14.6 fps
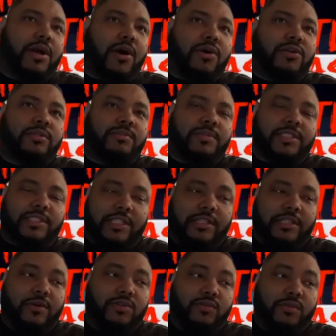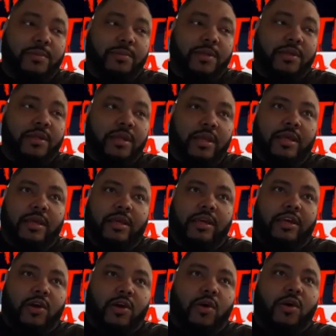awesome to see those women
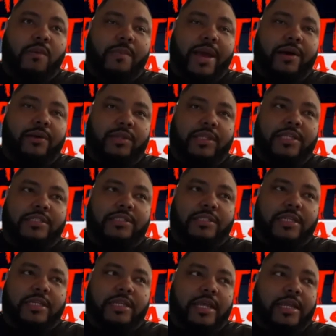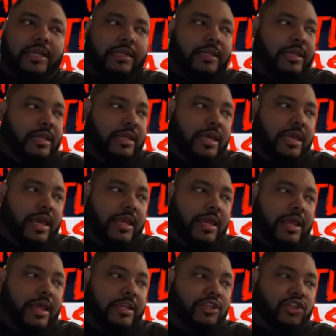go about this and and and
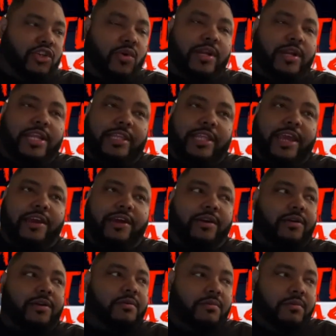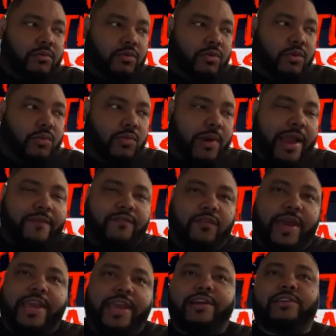and showing that they're the rightful
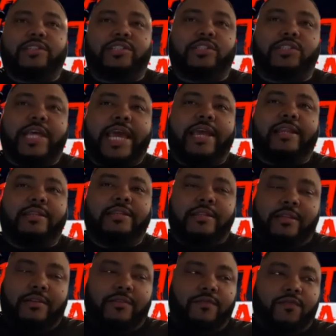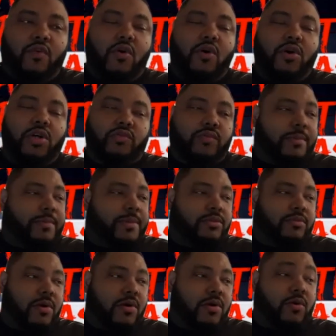heirs to that four horsewomen
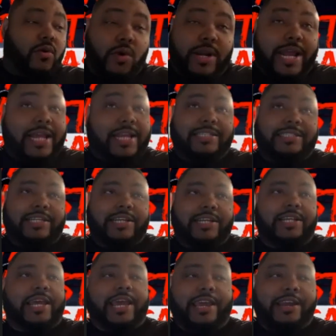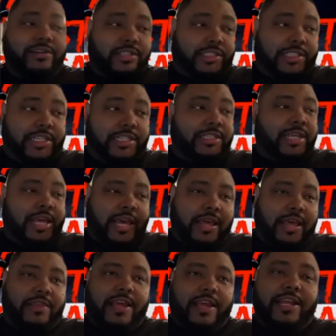throne, or not necessarily the heirs, just
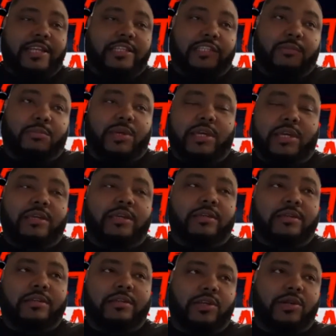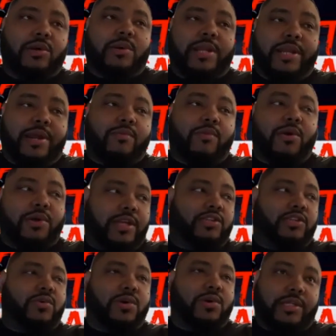they need to be you know, and they're working
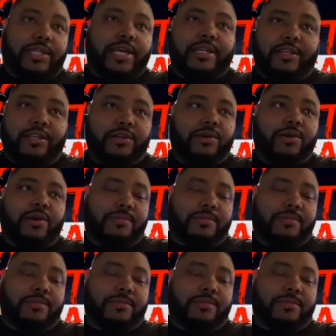toward that. You know what I'm